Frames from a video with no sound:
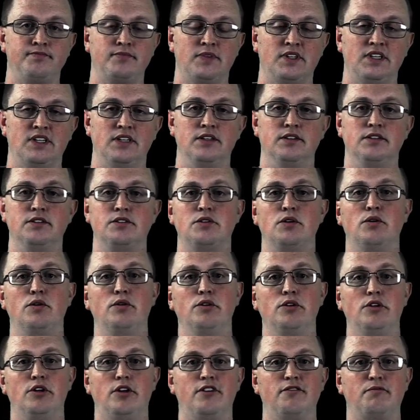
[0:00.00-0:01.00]
And the total
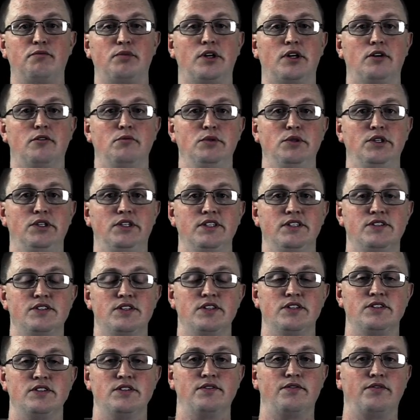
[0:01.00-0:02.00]
law of probability
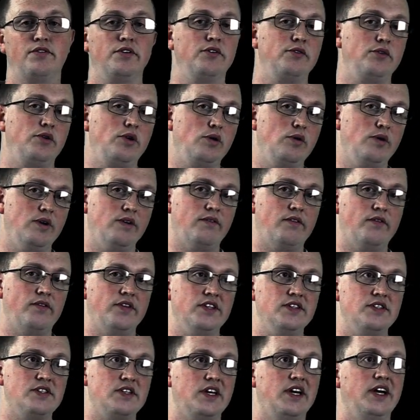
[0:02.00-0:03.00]
says if you have
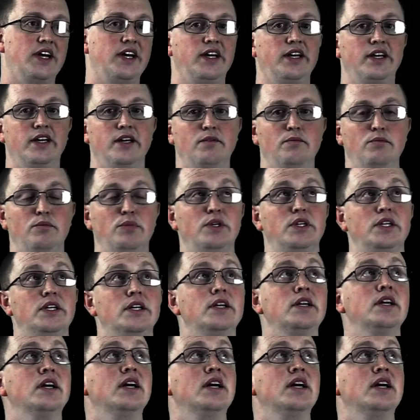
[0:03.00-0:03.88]
events A and B,